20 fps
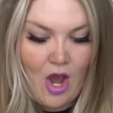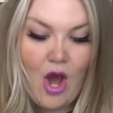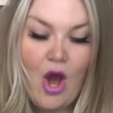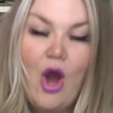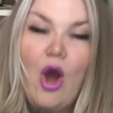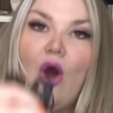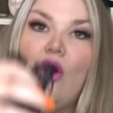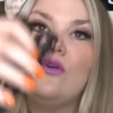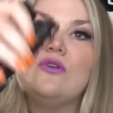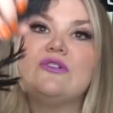
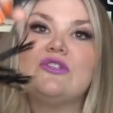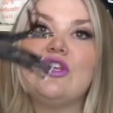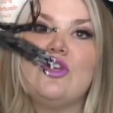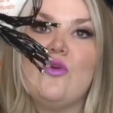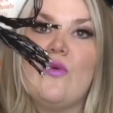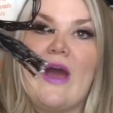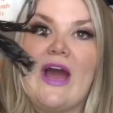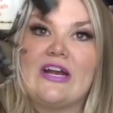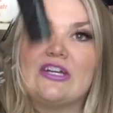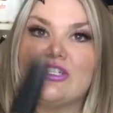Oh, so
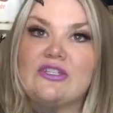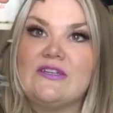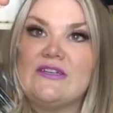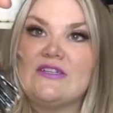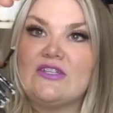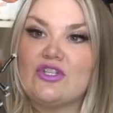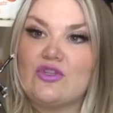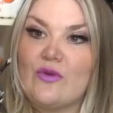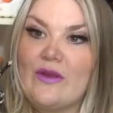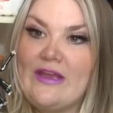you actually
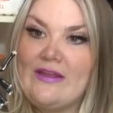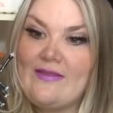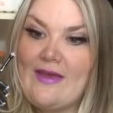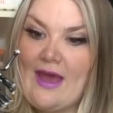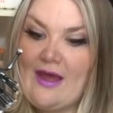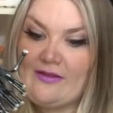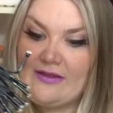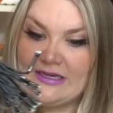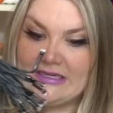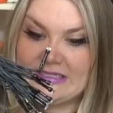string the
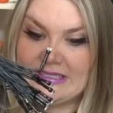L E